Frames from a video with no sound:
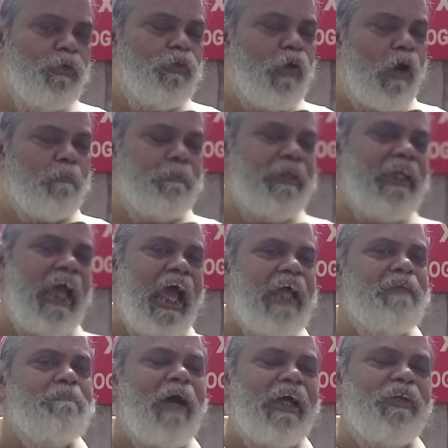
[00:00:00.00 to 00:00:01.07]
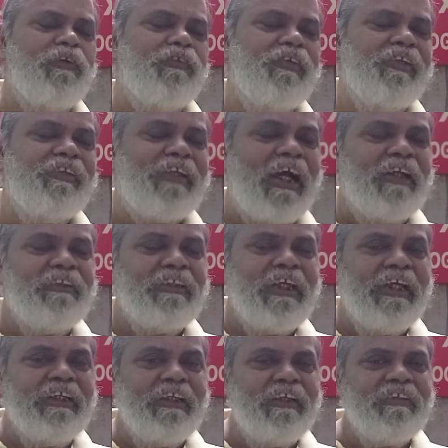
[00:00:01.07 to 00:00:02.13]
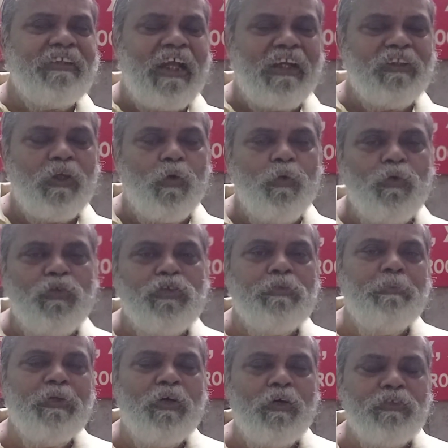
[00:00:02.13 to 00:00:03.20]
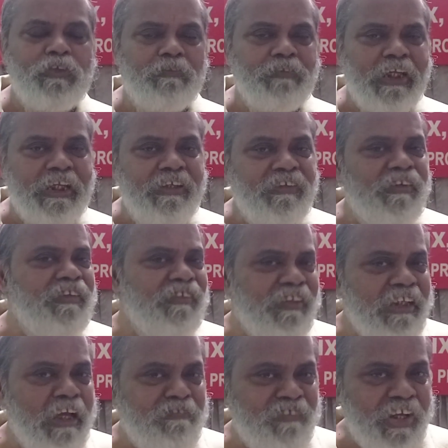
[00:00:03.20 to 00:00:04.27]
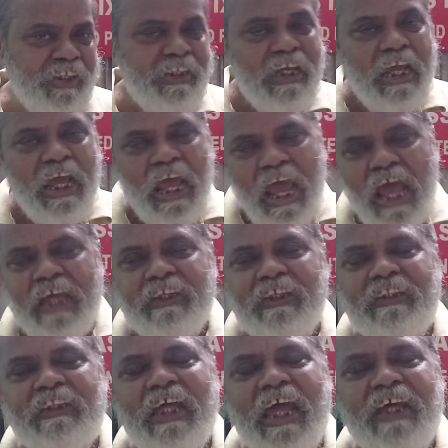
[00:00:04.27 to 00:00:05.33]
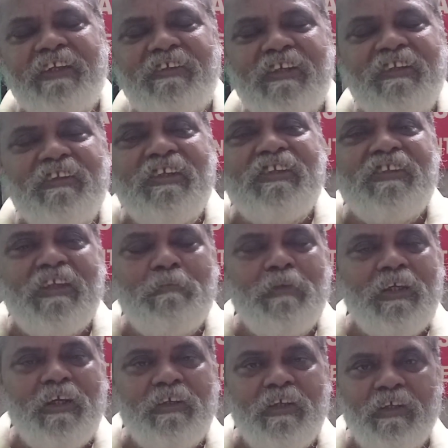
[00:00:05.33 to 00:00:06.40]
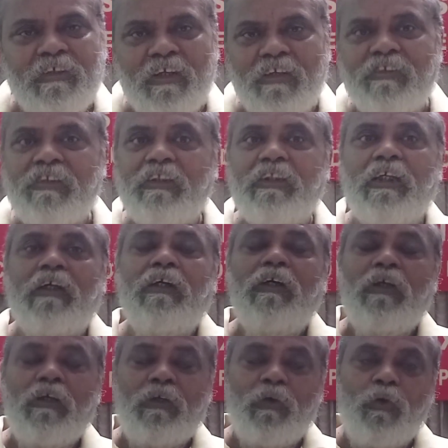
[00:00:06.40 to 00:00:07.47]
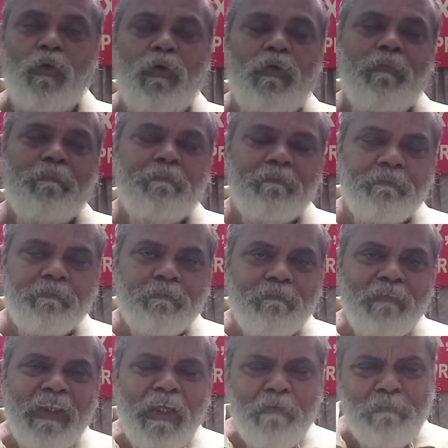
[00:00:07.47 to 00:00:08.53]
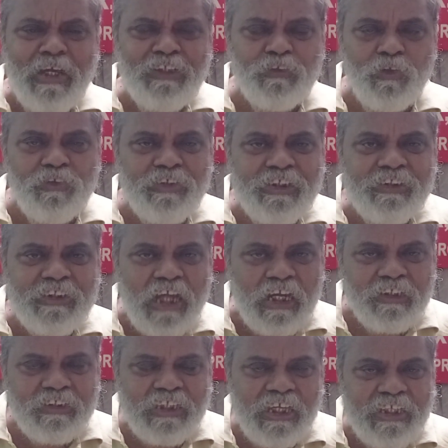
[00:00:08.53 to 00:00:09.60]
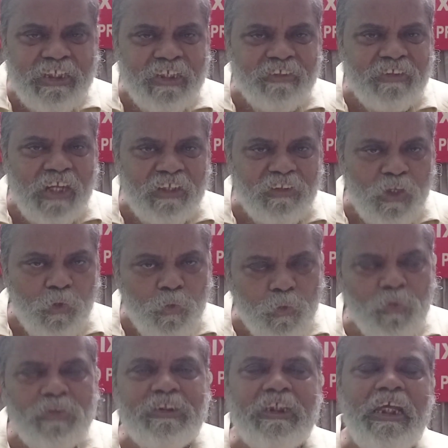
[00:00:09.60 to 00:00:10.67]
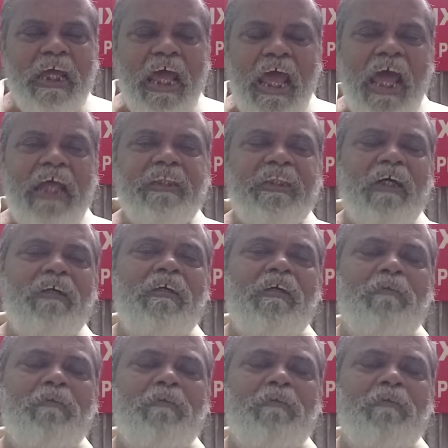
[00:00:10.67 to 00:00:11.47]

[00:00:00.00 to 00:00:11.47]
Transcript: to doping, and minority charge carriers are the holes because of the intrinsic effect. And in the extrinsic semiconductors, the majority charge carriers are the holes, and the